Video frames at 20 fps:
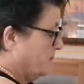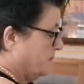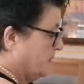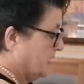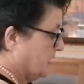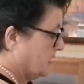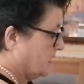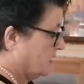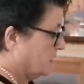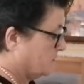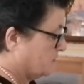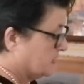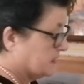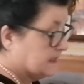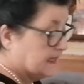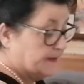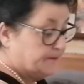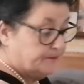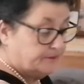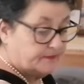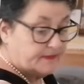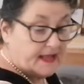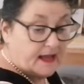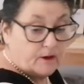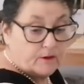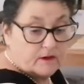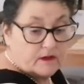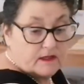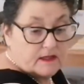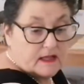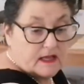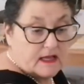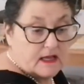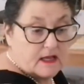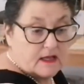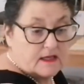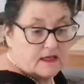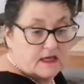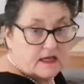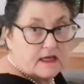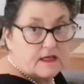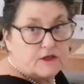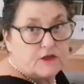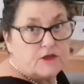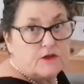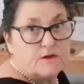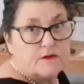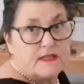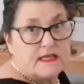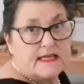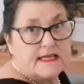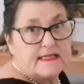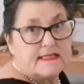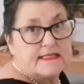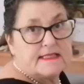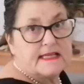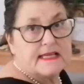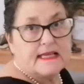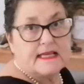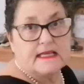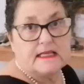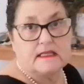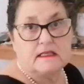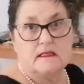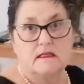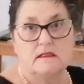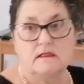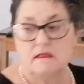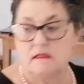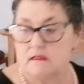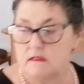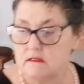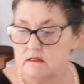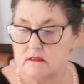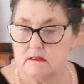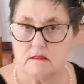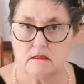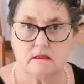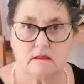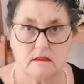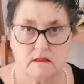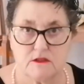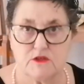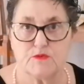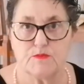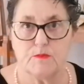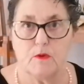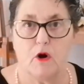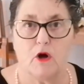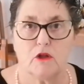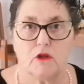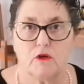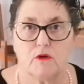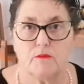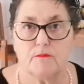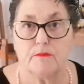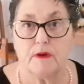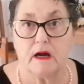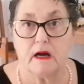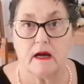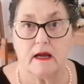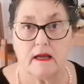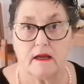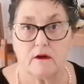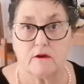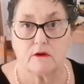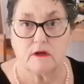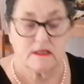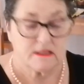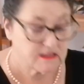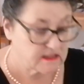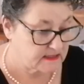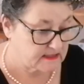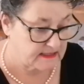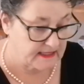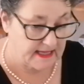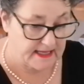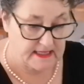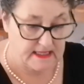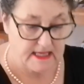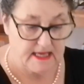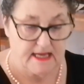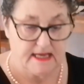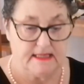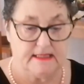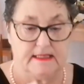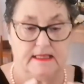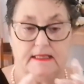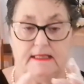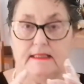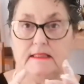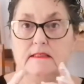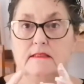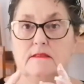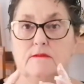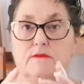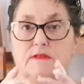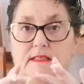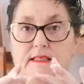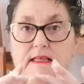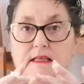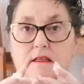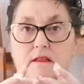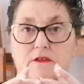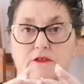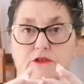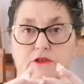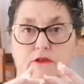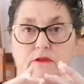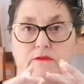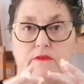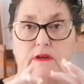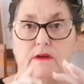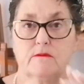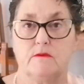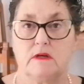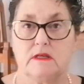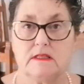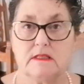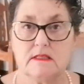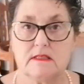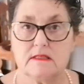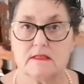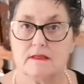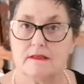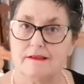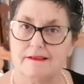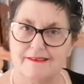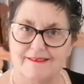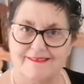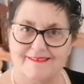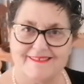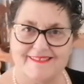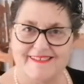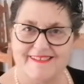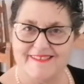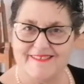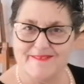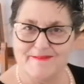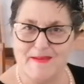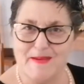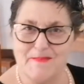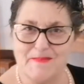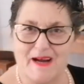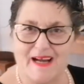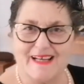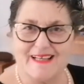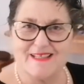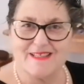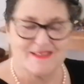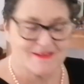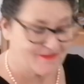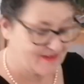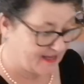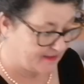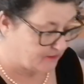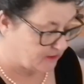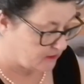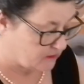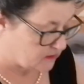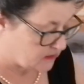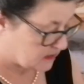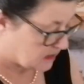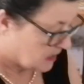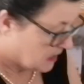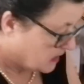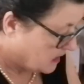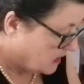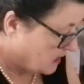Make a crust. Now, you can do these in smaller pie crusts, like the little single serving ones, you know, the meat pies, you've had those.